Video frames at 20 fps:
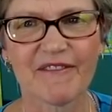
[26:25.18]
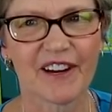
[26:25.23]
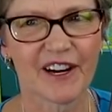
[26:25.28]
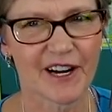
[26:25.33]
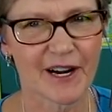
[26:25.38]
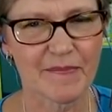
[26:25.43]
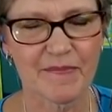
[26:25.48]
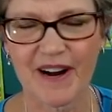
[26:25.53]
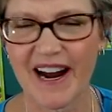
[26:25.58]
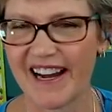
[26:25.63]

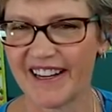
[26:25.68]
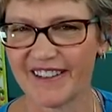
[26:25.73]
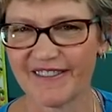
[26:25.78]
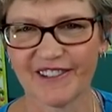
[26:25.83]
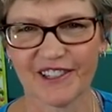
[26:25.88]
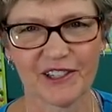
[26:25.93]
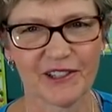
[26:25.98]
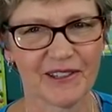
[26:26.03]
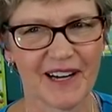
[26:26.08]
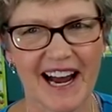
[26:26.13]
very proud
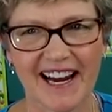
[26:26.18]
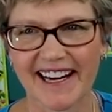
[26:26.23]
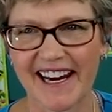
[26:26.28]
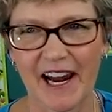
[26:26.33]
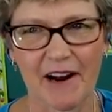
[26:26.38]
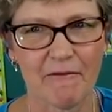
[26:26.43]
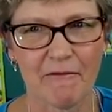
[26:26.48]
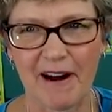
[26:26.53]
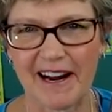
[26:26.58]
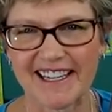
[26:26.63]
of you. I
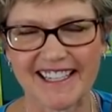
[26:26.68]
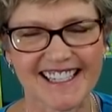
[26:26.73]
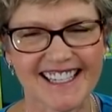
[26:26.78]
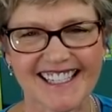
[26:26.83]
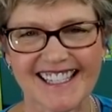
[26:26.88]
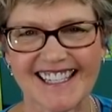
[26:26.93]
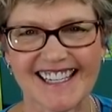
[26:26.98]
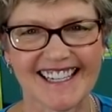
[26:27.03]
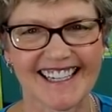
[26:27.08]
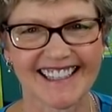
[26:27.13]
can't wait
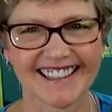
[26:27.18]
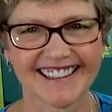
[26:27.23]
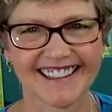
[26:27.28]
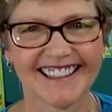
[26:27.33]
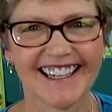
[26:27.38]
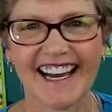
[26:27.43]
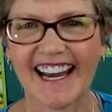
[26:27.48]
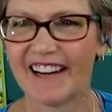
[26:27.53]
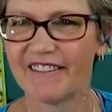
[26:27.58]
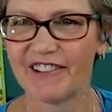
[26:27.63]
to see it.
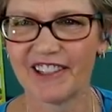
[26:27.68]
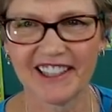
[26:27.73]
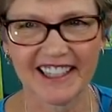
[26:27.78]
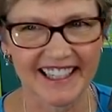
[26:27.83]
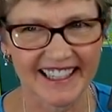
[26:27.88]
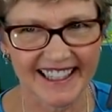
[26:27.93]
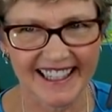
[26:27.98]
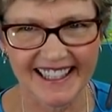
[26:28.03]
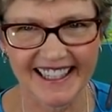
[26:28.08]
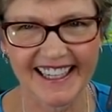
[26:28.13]
If you
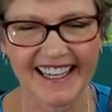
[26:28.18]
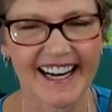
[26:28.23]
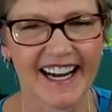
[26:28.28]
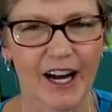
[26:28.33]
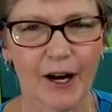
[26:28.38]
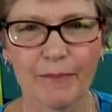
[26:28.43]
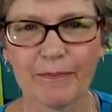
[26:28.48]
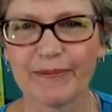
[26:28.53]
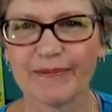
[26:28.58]
need any help,